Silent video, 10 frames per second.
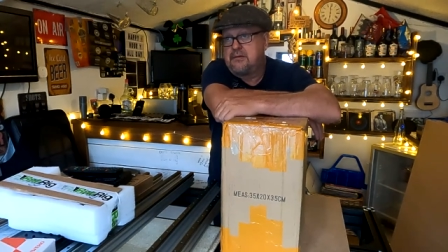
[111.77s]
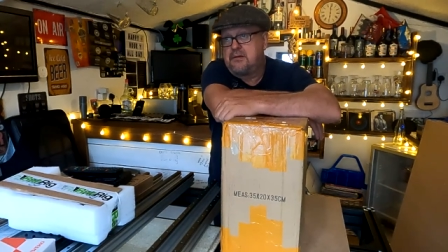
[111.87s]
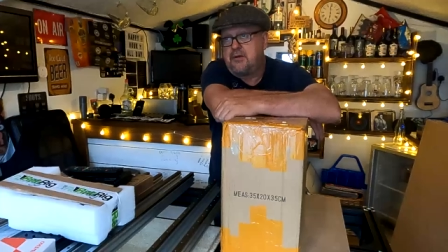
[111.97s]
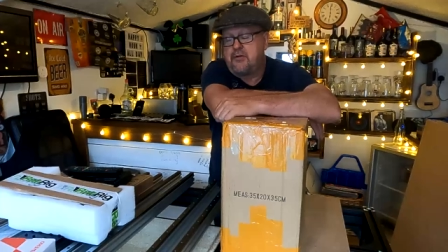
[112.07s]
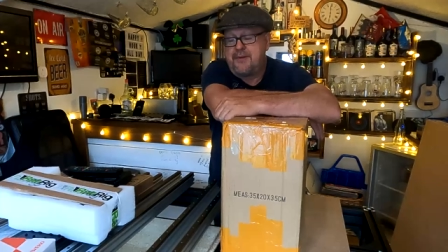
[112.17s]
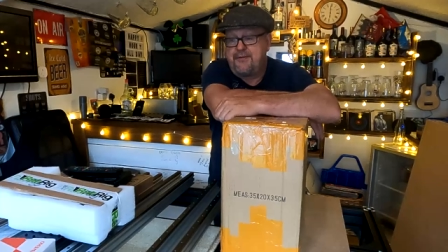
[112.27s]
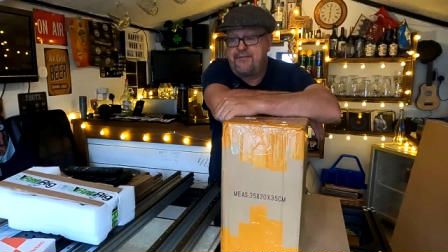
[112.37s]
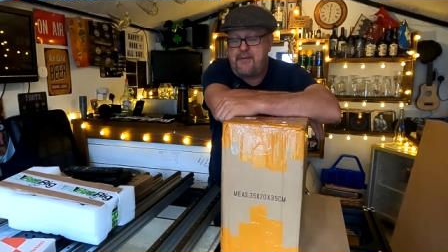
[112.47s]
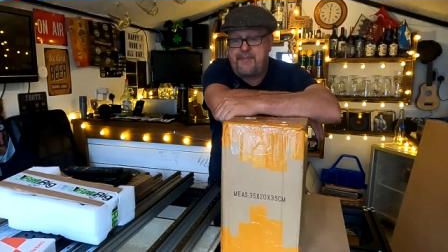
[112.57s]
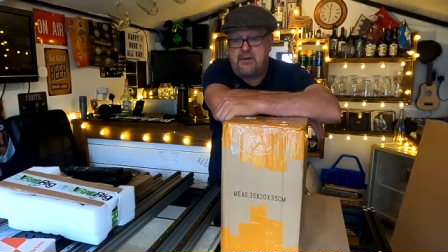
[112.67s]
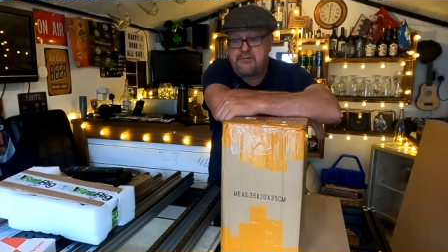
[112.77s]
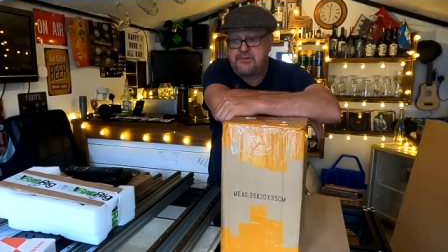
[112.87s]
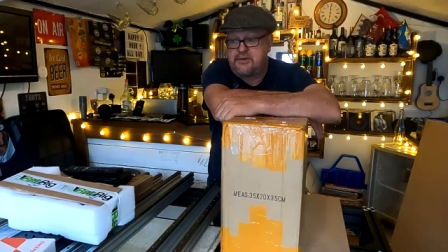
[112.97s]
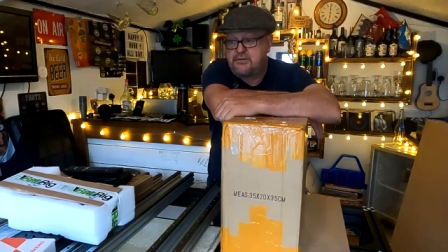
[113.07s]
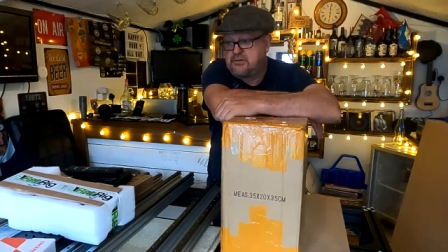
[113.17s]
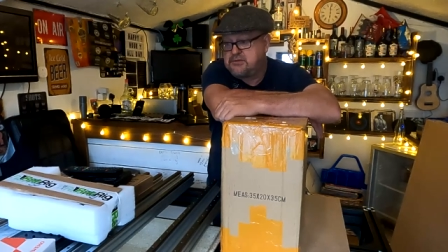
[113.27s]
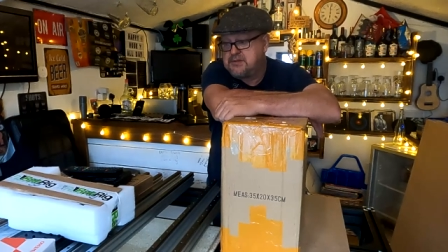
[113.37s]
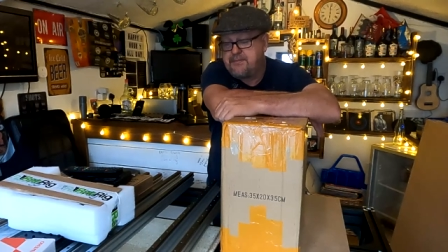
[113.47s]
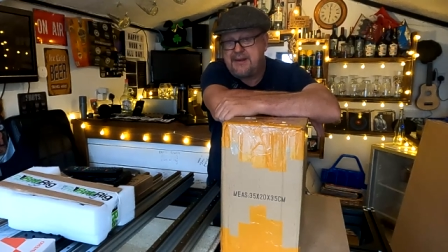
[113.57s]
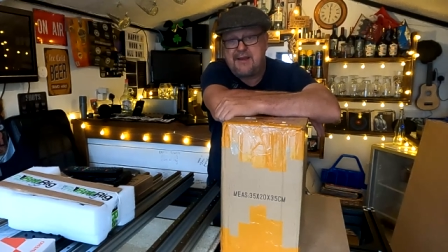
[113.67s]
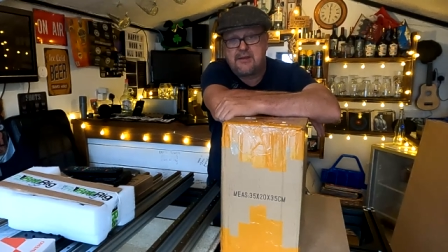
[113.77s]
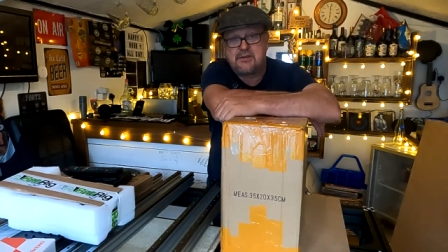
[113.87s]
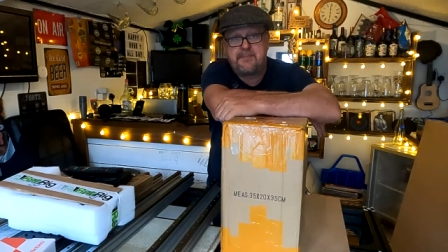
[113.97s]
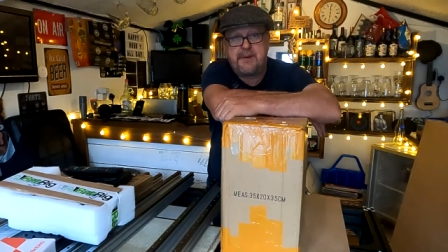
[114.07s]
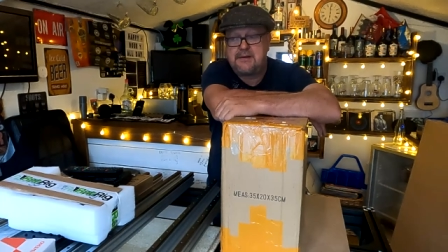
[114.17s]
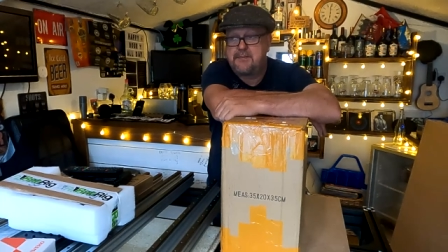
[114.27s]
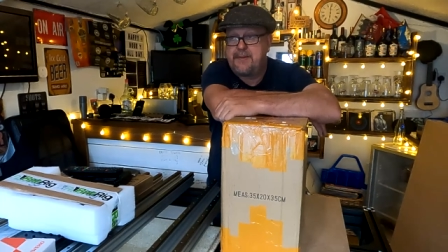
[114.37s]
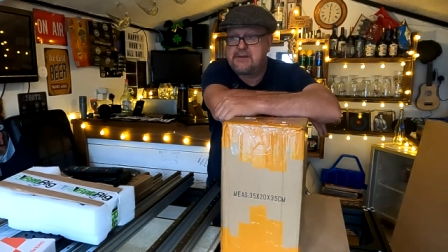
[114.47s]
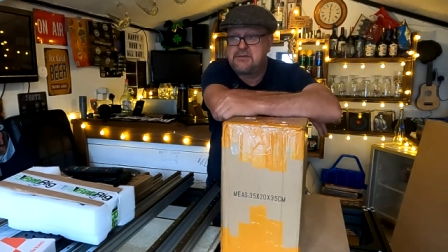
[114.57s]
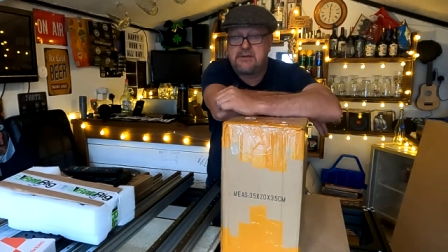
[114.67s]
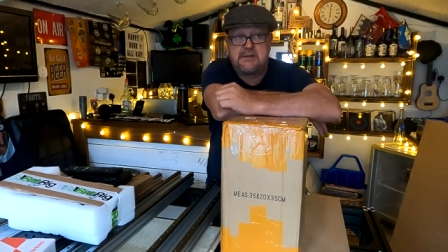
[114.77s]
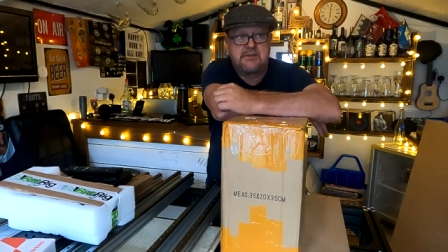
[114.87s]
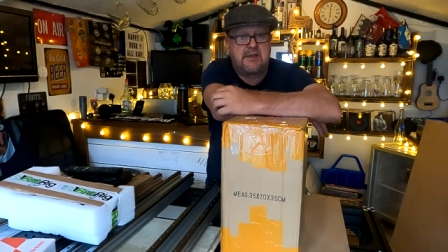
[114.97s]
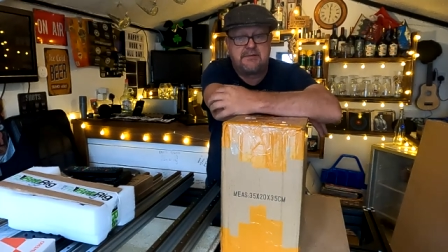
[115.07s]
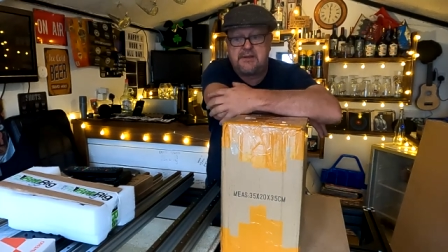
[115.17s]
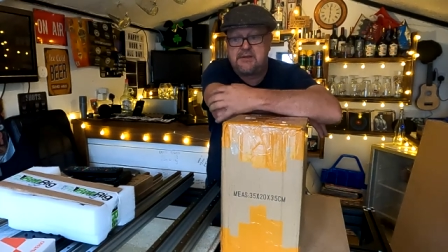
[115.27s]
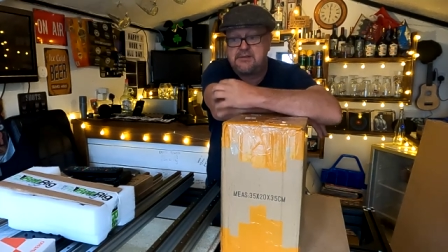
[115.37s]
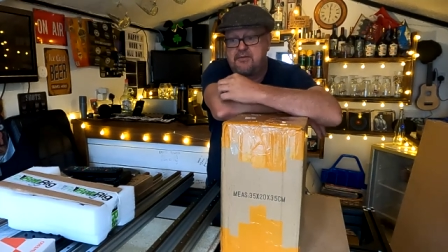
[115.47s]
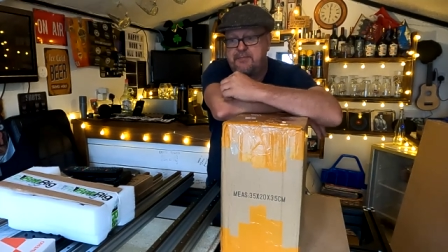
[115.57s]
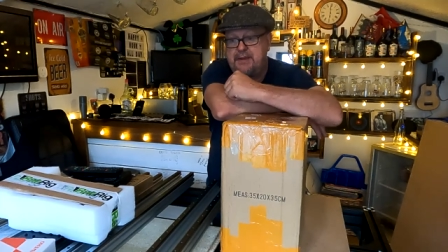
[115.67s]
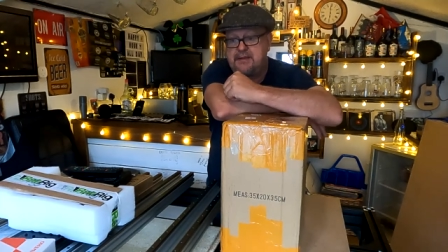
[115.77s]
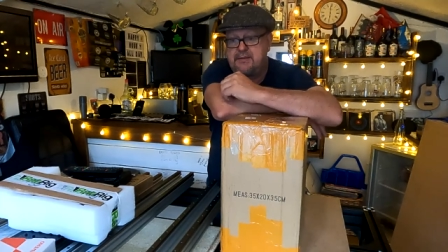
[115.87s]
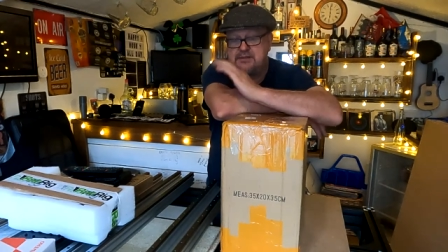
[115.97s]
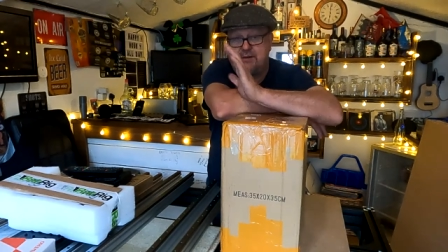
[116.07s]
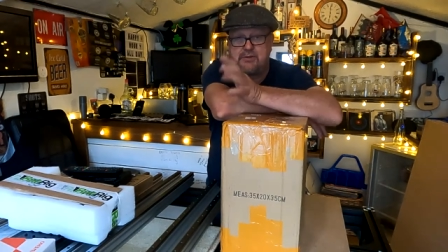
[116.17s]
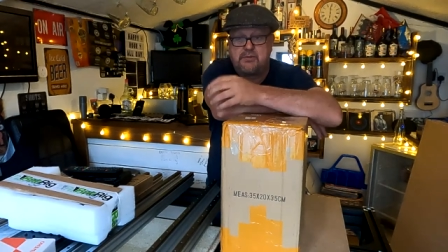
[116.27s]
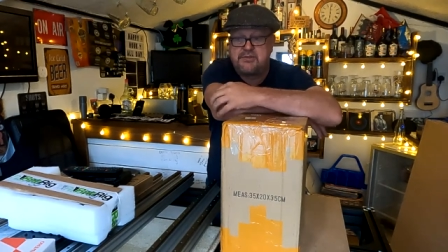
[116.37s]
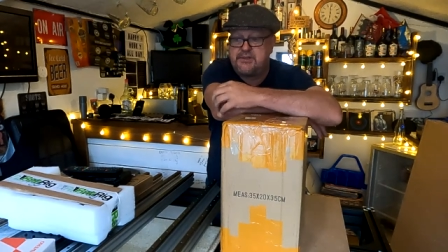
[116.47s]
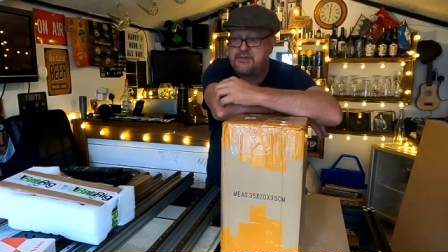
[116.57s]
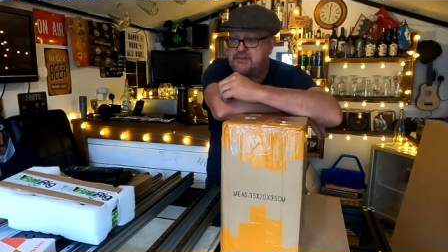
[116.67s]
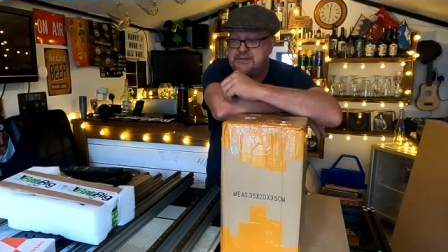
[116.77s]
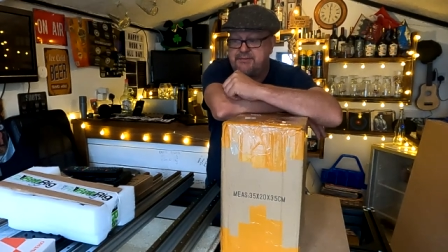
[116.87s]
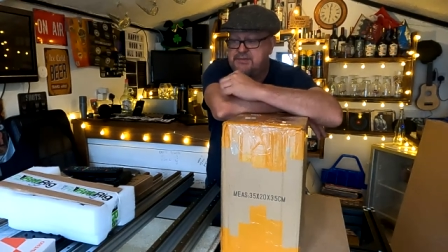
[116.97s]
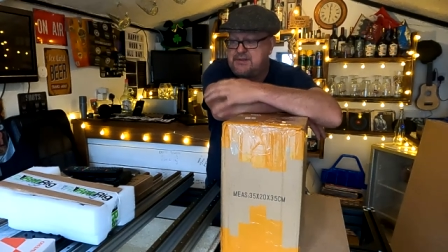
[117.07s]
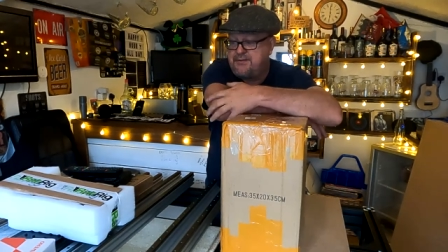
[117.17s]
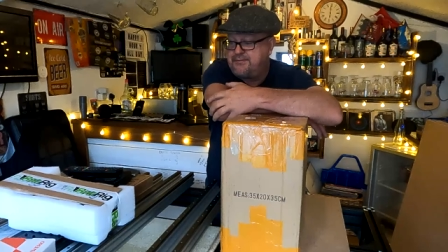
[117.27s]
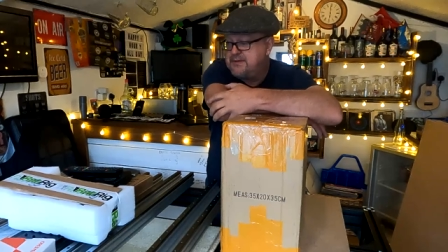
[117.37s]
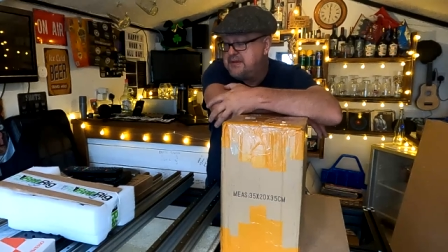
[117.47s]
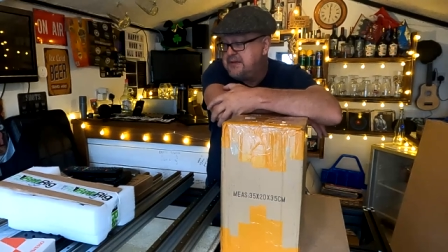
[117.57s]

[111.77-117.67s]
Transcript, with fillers: i oh, I got about five parcels indoors, got sent back, actually pain the backside. They just keep sending stuff back. That's nothing to do with CNCs, there's other stuff.